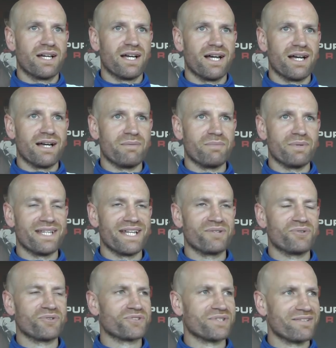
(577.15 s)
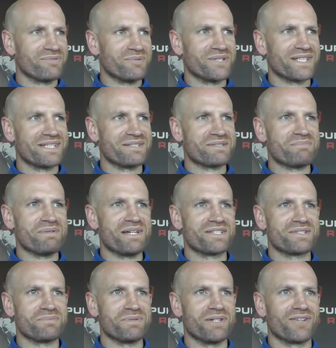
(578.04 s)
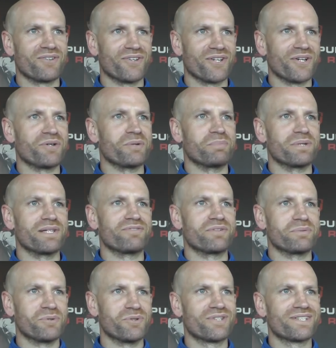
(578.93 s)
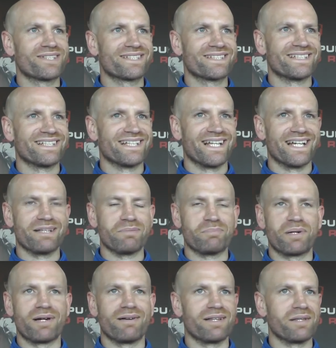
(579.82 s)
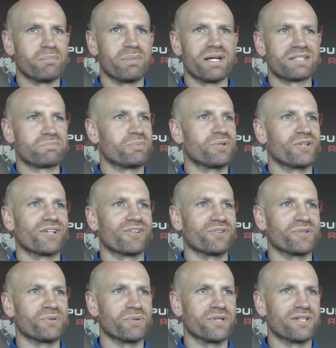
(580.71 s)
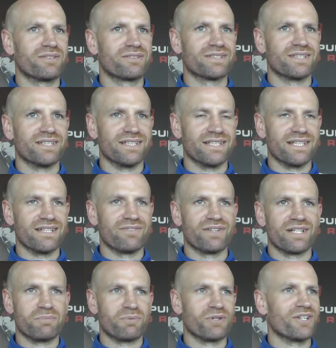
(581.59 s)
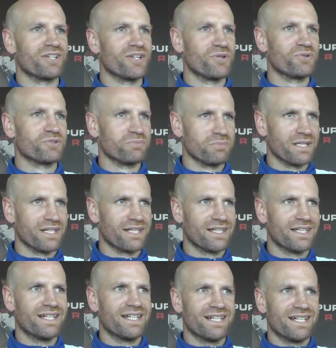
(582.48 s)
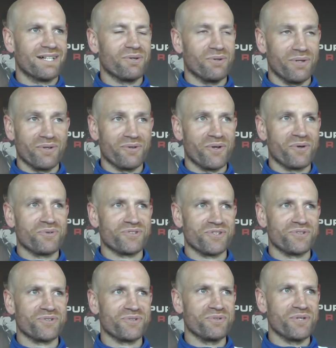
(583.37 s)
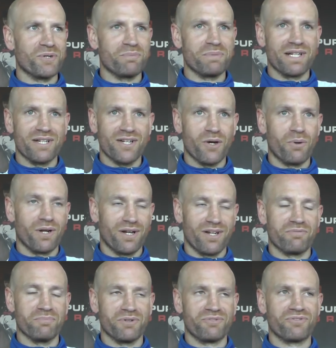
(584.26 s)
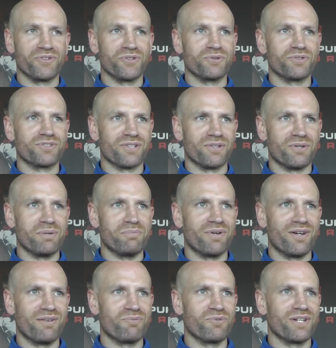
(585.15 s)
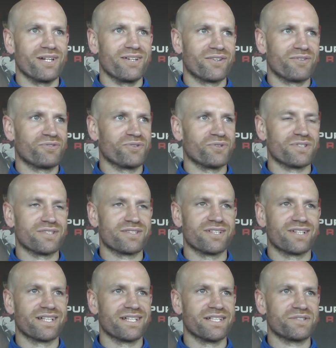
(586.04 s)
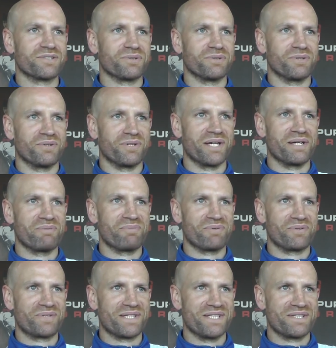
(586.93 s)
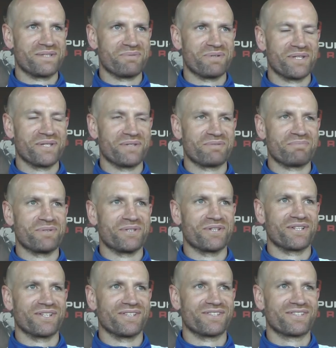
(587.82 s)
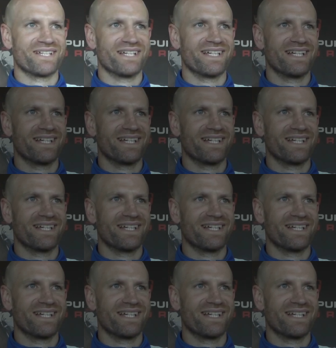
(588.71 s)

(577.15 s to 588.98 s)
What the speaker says: And then also everybody keeps mentioning me, I've got to go to Beefy Boys, like apparently the best burger in the world. And if anybody knows me, or those that do know me, know I love my food. So I'm really looking forward to tucking into one of those burgers.